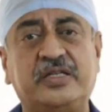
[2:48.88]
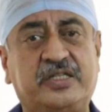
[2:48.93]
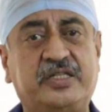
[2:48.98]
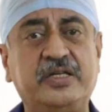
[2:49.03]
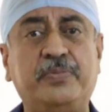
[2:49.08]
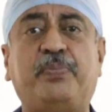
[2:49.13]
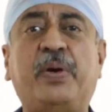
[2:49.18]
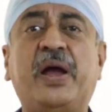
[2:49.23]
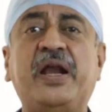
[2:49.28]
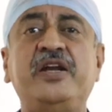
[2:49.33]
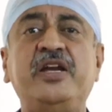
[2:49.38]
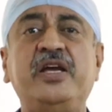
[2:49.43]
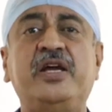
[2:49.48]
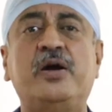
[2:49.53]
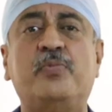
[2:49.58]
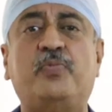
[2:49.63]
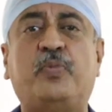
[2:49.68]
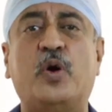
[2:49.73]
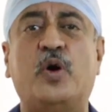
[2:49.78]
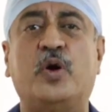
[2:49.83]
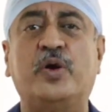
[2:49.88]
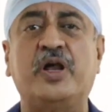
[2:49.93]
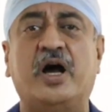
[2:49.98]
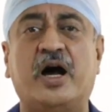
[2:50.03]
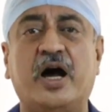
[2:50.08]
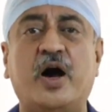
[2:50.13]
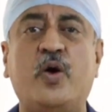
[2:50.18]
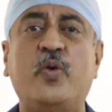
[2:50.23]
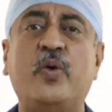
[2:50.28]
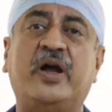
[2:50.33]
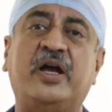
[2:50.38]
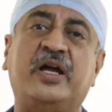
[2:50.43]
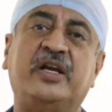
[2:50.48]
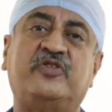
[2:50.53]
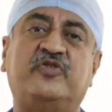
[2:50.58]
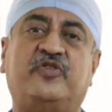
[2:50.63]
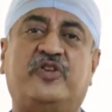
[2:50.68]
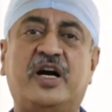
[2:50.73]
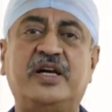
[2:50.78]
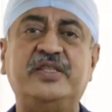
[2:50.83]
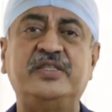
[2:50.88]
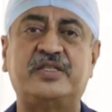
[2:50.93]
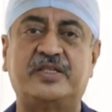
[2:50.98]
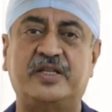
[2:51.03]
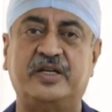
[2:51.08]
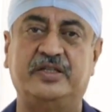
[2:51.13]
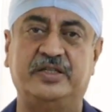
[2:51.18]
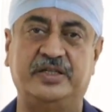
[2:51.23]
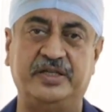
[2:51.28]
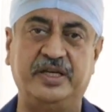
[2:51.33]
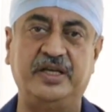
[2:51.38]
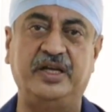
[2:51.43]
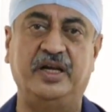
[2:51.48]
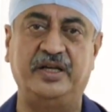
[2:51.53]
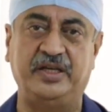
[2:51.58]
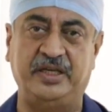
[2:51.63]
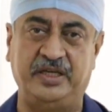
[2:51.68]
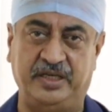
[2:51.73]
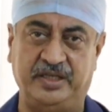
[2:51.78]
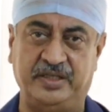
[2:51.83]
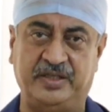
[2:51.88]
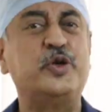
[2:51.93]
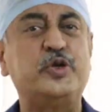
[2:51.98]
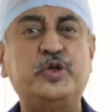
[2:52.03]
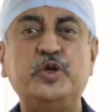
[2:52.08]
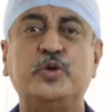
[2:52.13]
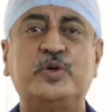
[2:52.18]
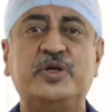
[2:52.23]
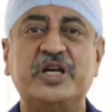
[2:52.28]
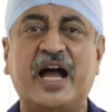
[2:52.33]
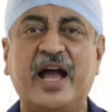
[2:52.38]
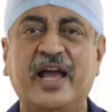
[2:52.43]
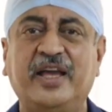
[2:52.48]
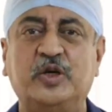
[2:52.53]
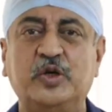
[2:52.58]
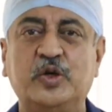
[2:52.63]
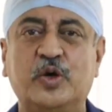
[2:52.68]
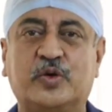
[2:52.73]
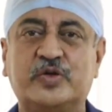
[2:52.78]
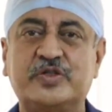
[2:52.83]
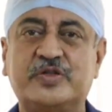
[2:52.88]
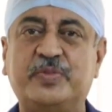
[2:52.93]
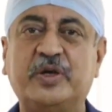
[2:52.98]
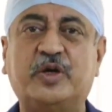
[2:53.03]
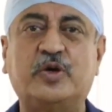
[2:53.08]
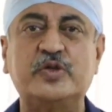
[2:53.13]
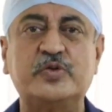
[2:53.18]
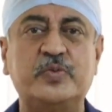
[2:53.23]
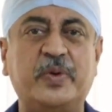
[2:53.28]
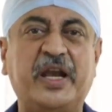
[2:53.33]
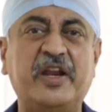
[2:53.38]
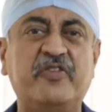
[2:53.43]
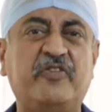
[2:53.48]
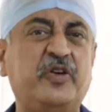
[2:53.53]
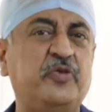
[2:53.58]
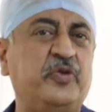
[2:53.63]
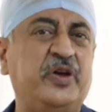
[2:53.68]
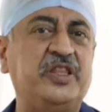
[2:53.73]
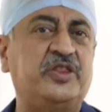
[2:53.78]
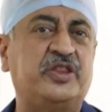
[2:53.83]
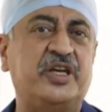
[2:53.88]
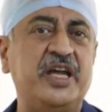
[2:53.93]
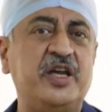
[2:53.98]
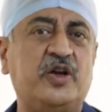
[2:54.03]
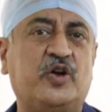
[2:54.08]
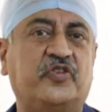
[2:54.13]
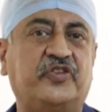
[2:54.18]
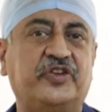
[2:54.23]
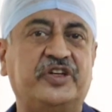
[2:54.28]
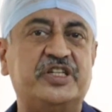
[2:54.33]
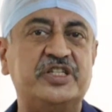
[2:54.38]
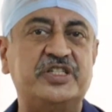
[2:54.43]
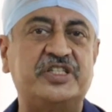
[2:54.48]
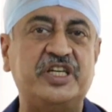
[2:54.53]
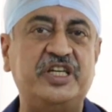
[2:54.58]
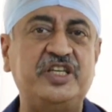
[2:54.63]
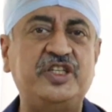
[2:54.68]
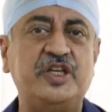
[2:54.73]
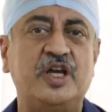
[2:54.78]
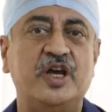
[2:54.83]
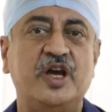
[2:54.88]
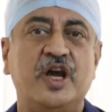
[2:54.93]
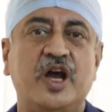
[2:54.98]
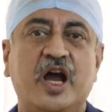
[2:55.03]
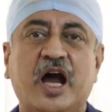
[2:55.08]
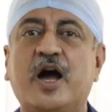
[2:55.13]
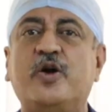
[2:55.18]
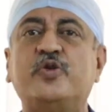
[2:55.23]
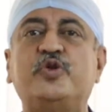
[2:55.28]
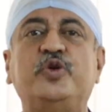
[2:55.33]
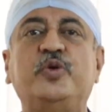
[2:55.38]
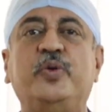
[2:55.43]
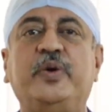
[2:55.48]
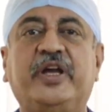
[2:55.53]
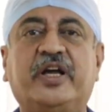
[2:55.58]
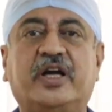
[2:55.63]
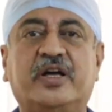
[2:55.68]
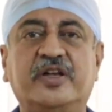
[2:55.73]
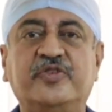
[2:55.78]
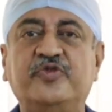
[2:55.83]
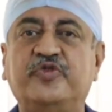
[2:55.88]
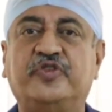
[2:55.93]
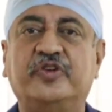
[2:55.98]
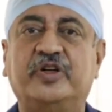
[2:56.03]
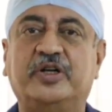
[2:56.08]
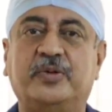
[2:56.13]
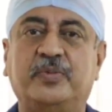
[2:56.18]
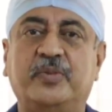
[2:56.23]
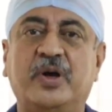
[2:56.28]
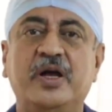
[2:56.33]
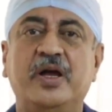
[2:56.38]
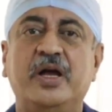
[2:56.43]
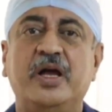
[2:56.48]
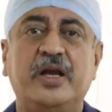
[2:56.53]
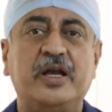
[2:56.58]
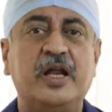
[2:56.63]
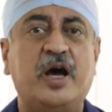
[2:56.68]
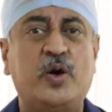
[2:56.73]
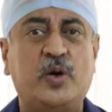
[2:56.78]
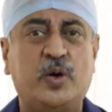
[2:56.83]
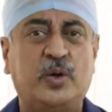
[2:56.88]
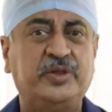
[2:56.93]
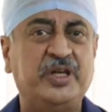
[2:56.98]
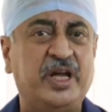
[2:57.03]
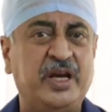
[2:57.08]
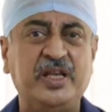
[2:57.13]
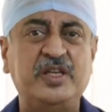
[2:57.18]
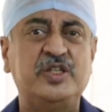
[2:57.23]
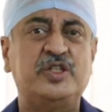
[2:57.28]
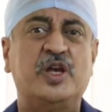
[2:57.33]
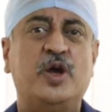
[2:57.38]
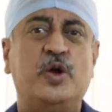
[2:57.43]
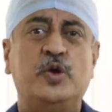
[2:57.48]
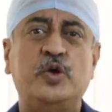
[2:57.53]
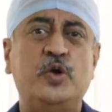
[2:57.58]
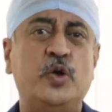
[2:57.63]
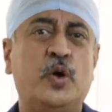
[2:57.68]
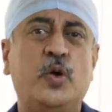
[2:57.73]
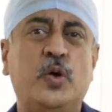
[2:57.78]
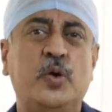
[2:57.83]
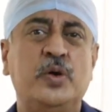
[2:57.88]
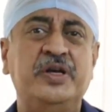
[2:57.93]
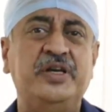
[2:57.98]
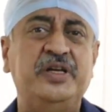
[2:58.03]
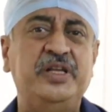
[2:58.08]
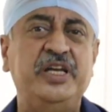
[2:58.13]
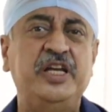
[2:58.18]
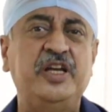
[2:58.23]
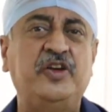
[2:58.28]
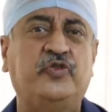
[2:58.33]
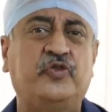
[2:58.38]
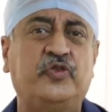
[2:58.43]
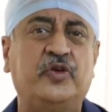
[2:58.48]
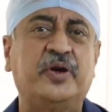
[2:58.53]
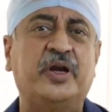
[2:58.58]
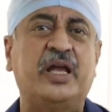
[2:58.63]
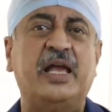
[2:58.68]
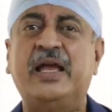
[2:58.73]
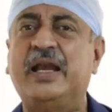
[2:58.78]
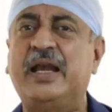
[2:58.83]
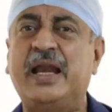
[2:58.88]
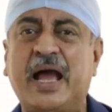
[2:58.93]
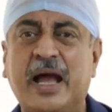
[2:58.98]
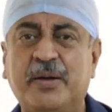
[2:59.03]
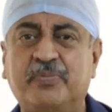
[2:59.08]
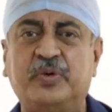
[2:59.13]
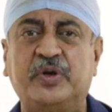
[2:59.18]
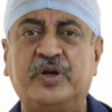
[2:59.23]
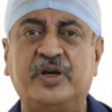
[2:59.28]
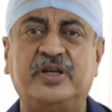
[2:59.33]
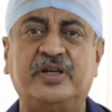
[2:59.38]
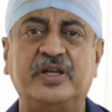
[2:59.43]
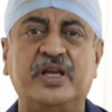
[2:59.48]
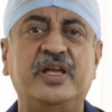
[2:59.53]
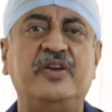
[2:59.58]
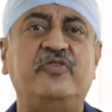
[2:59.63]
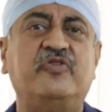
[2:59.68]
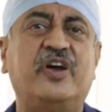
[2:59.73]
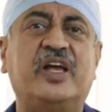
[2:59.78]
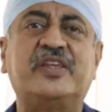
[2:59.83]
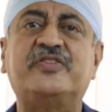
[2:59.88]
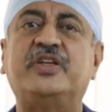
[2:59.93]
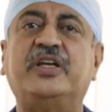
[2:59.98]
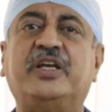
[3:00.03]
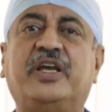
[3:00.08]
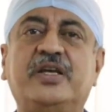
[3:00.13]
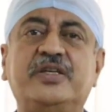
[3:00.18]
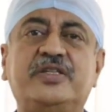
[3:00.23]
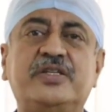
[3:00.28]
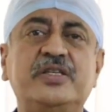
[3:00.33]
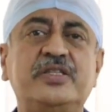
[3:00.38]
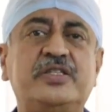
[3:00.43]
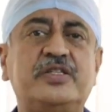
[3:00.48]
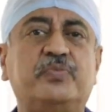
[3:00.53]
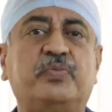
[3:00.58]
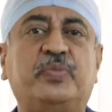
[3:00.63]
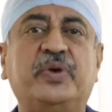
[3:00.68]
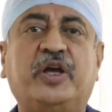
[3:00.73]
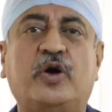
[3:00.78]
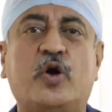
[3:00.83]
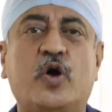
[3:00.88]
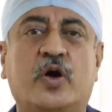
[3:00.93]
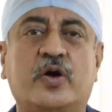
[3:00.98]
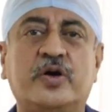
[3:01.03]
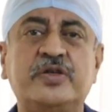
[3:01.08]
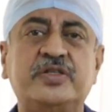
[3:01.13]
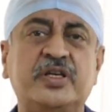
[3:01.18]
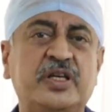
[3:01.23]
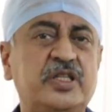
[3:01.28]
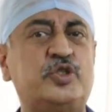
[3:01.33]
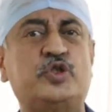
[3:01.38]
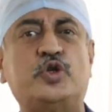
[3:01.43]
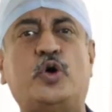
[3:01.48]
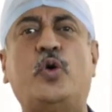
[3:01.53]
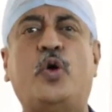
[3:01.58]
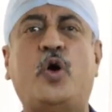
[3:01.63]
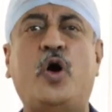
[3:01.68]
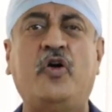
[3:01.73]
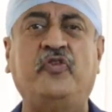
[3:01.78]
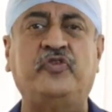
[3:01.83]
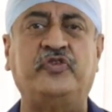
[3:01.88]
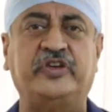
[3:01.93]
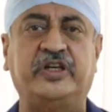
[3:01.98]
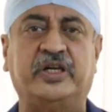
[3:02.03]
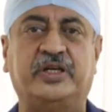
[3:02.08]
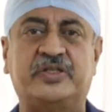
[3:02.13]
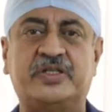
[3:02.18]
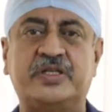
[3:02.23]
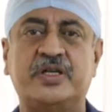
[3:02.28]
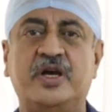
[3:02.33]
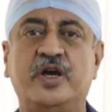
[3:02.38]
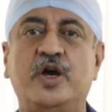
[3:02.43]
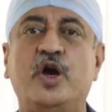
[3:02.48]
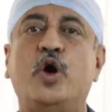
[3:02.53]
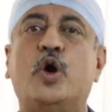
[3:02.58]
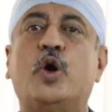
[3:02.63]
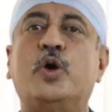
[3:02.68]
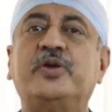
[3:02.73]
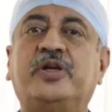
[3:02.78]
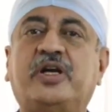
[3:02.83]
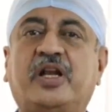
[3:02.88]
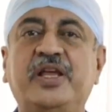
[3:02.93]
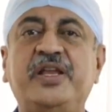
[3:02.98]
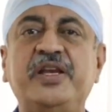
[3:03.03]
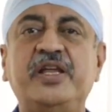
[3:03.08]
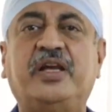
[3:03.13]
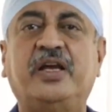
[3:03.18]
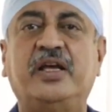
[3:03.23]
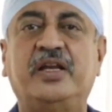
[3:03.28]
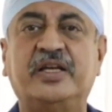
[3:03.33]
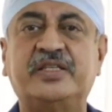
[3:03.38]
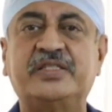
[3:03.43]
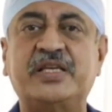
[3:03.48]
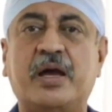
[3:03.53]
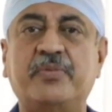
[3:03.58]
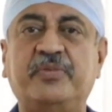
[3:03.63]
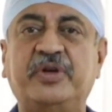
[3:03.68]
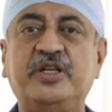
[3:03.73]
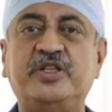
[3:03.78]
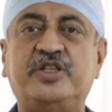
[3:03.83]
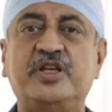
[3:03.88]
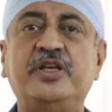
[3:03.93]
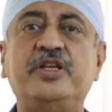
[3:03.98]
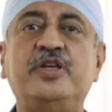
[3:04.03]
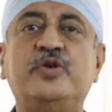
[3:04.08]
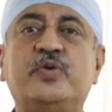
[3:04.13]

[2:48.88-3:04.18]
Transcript: depending upon how advanced the hernia is. How do you diagnose? Because whenever we think of a disease, how do we confirm? Now, there is no need for elaborate investigations because it's so obvious. On clinical examination,